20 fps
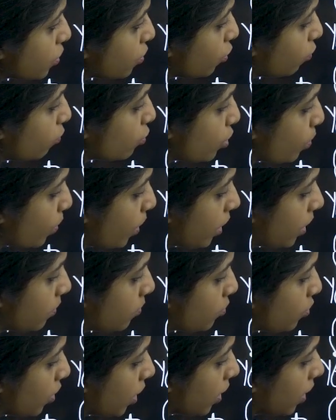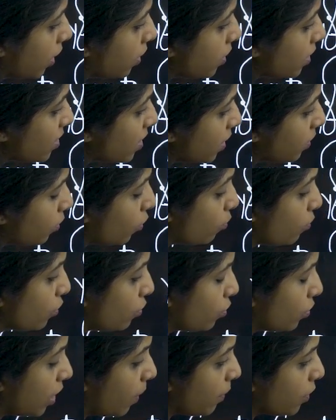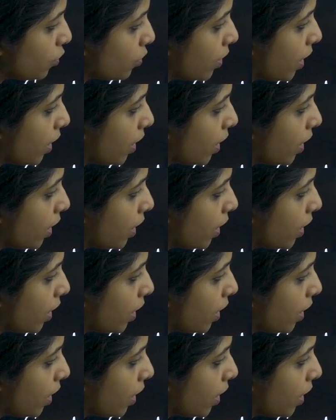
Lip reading: this chromosome are coming together and these are coming